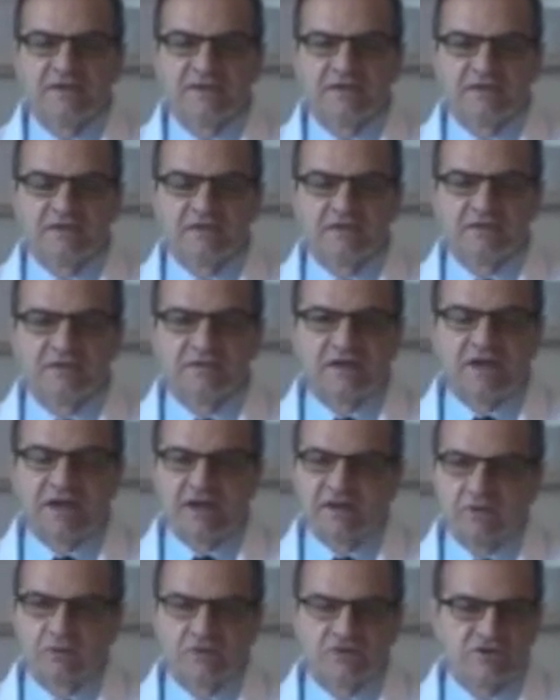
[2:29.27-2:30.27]

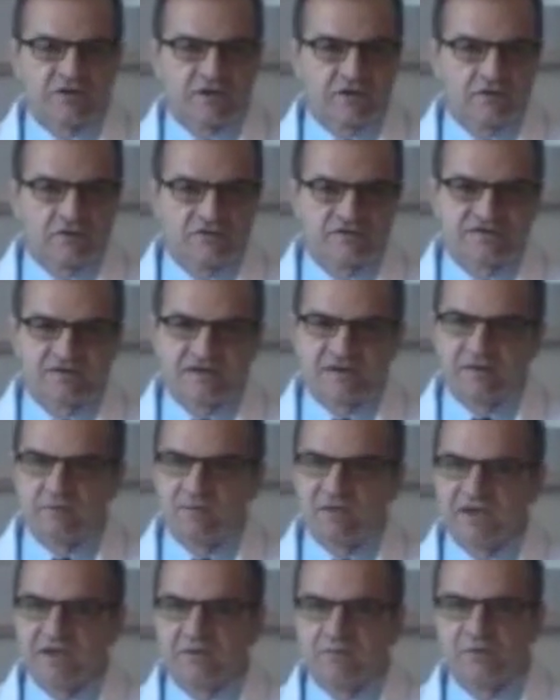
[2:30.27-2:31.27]
hydrogels, they
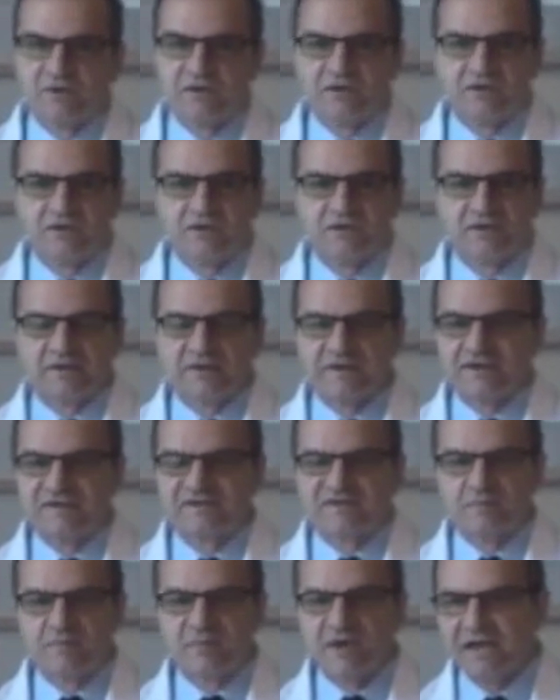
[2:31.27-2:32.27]
may be
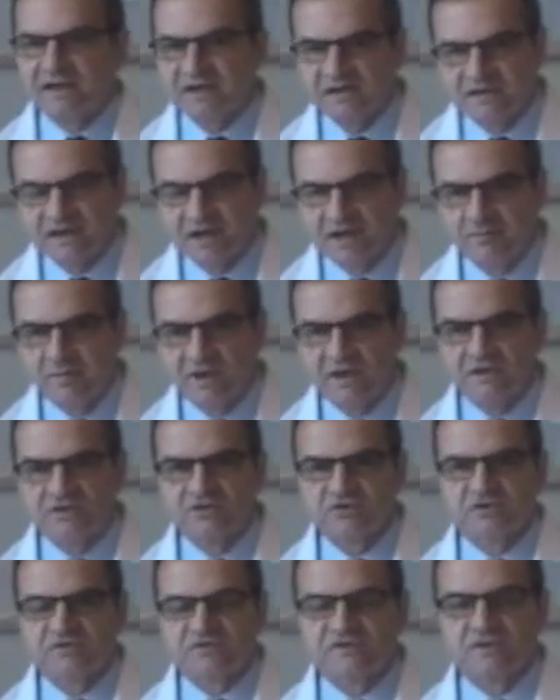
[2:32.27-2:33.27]
enzymatic type
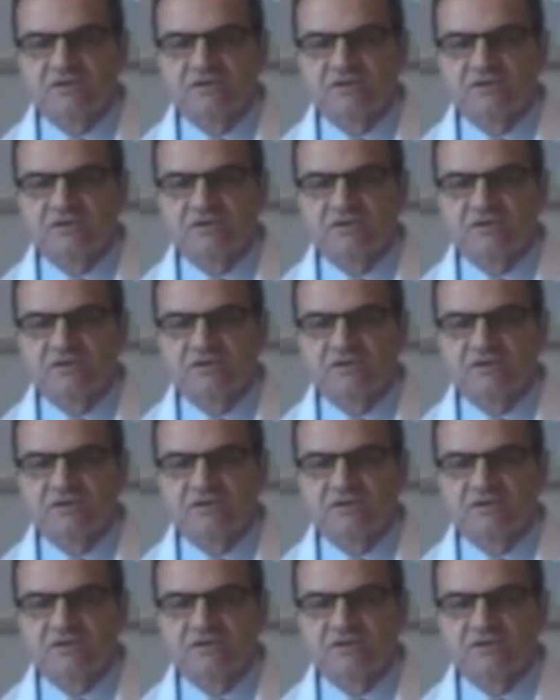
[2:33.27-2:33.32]
agents.